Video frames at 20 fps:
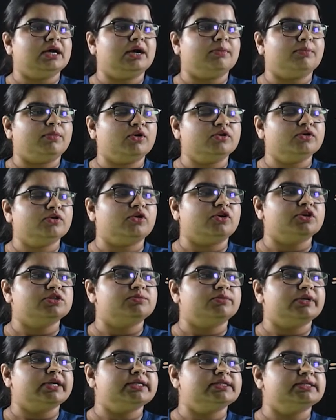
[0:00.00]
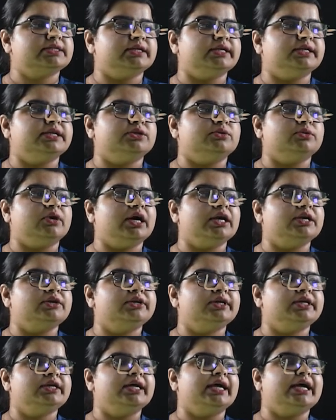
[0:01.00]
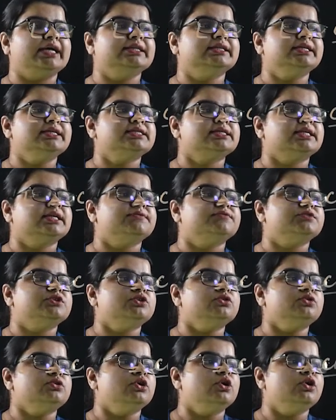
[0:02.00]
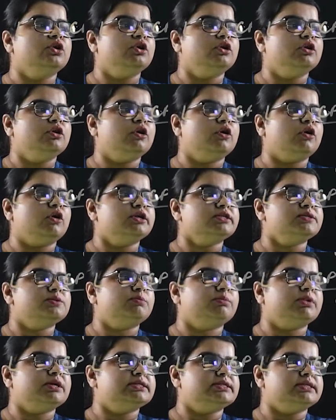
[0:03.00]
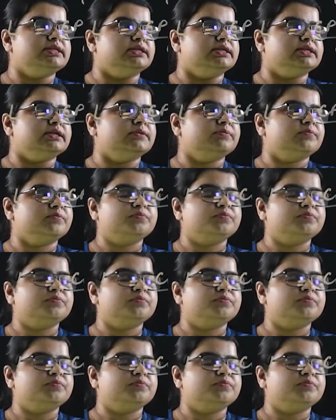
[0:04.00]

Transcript: upon cost price into 100, and this gives you loss percent.